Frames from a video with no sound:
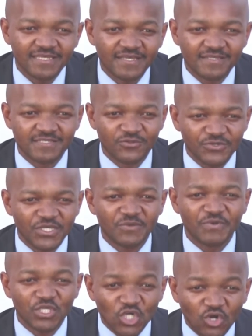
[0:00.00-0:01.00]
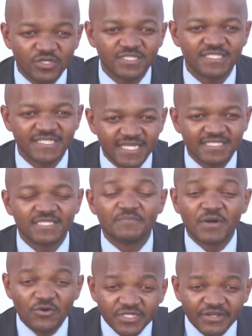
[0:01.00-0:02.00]
is looking beyond just the
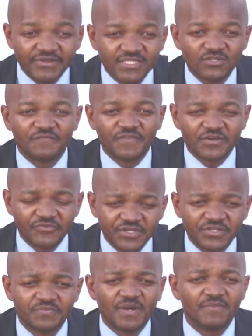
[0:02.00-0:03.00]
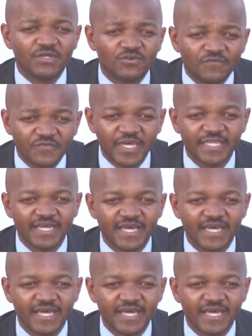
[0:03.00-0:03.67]
boundaries of the Great Republic of Kenya.